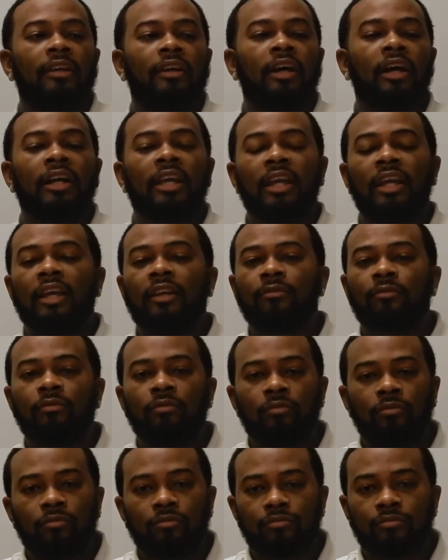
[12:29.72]
Again,
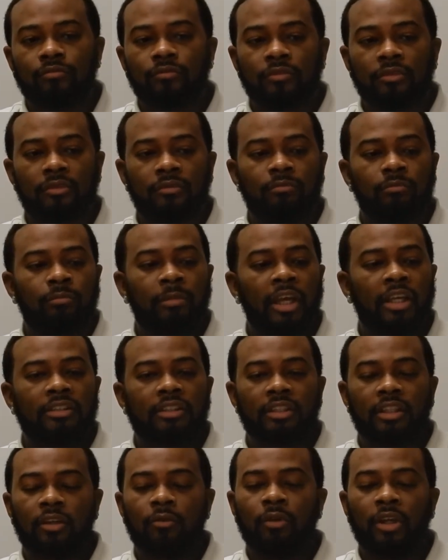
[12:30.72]

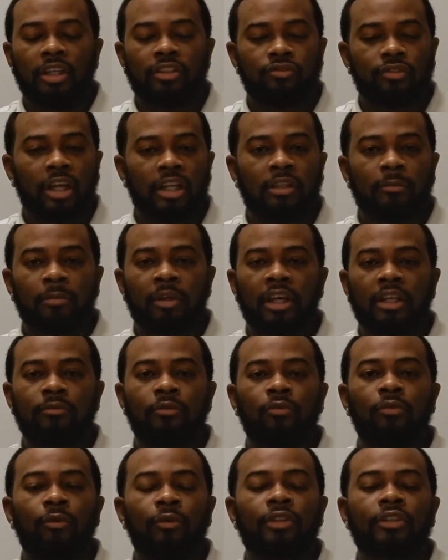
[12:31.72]
basically we extract the
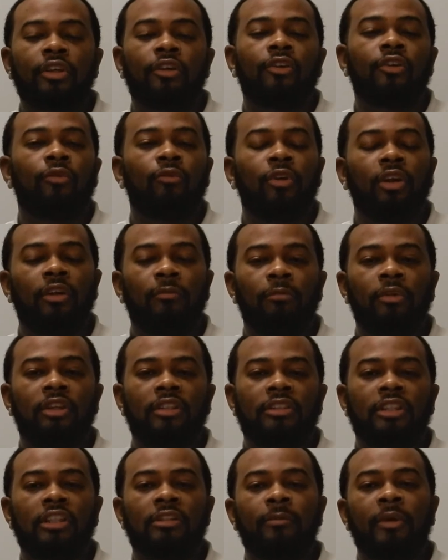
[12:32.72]
plasma, we return your red
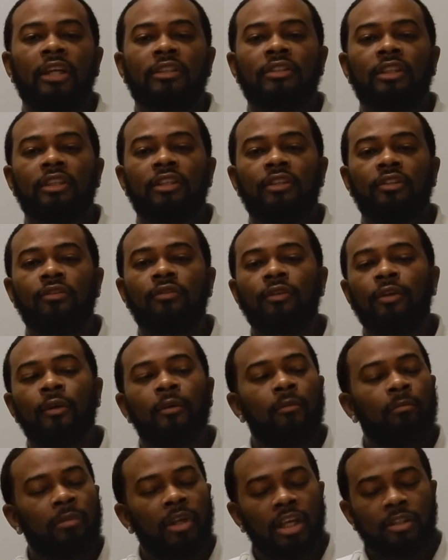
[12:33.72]
blood cells back to you.
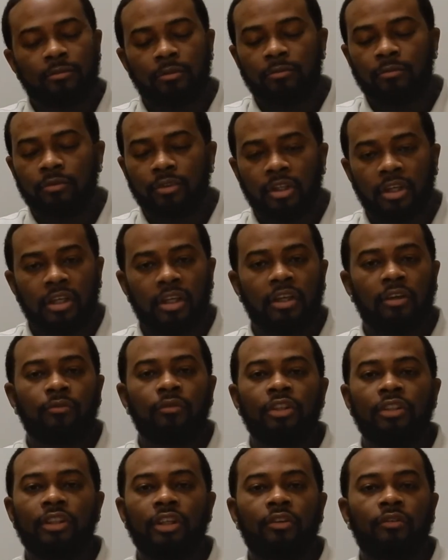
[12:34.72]
Plasma again
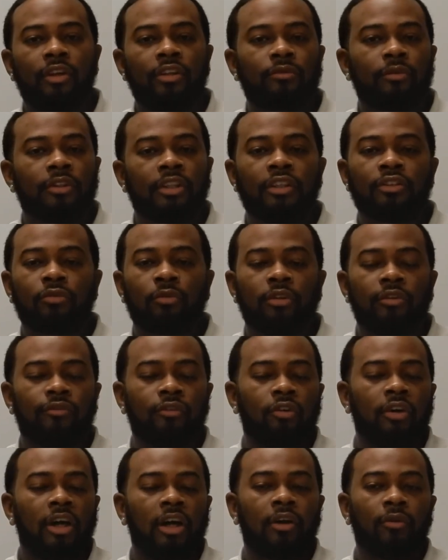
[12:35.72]
regenerates within
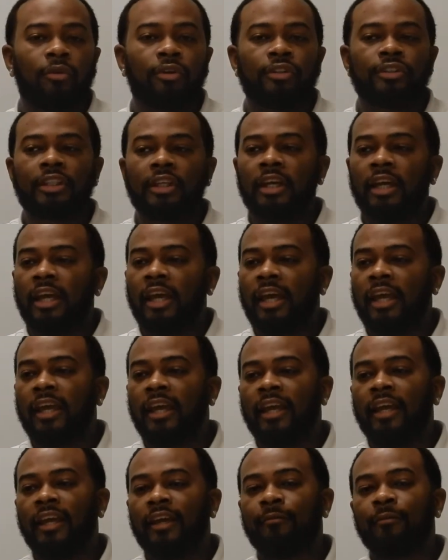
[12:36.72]
24 hours,
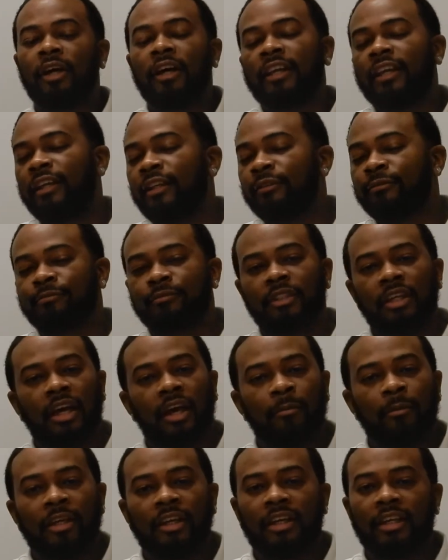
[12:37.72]
and again,
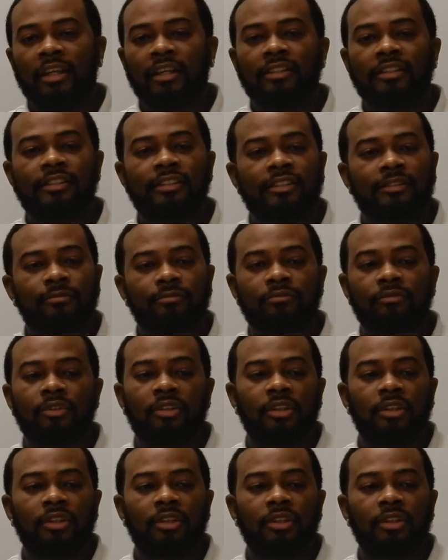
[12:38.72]
it is